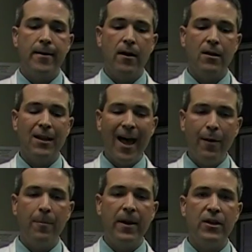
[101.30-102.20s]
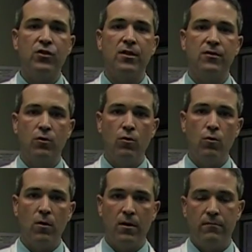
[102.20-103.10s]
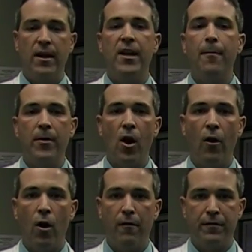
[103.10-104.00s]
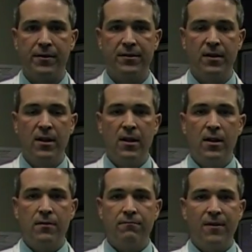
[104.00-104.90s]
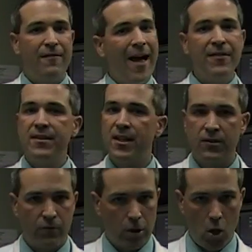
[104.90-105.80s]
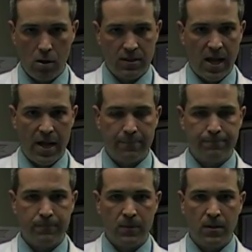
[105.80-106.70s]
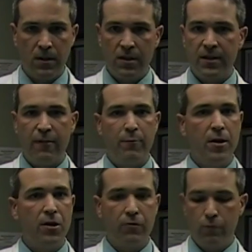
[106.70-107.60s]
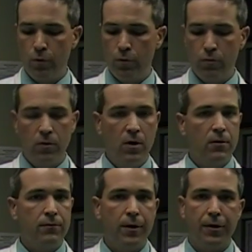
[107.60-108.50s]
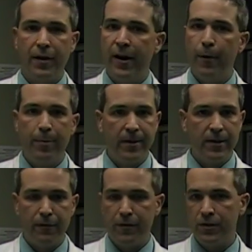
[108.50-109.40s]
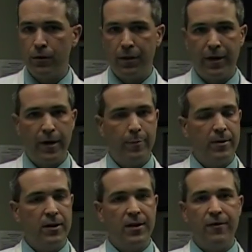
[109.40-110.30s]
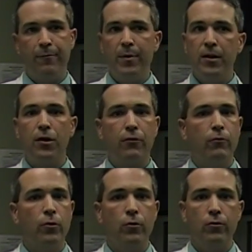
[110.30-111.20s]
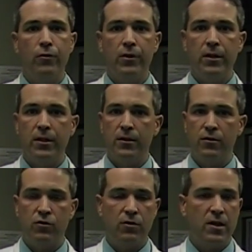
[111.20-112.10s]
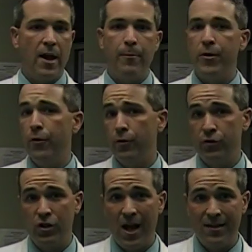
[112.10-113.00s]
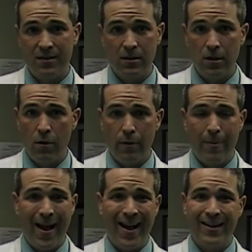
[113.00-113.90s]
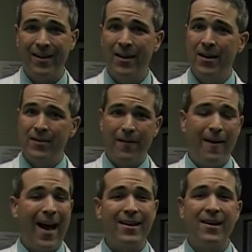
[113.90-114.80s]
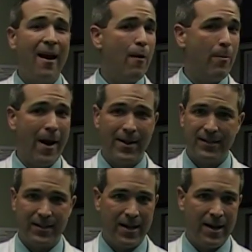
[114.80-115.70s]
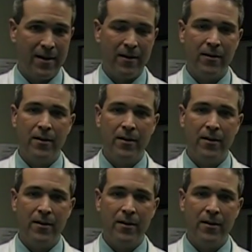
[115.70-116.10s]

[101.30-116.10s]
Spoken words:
a lot of patients who end up in our office, they've had these things for a long time. They've been through the therapy, the physical therapy, they've been through the epidural shots in the lower back, they've had chiropractic care,